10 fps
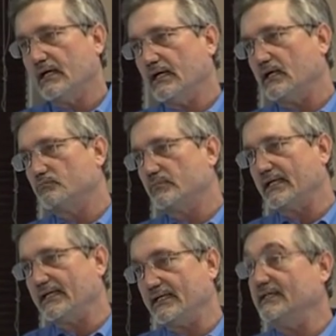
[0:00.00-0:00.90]
um,
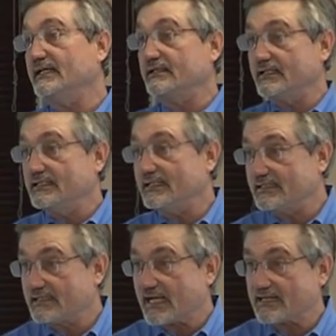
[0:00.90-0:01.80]
he, he, need, he
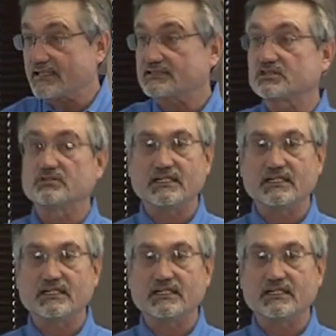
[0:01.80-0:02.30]
needed to get in that suit.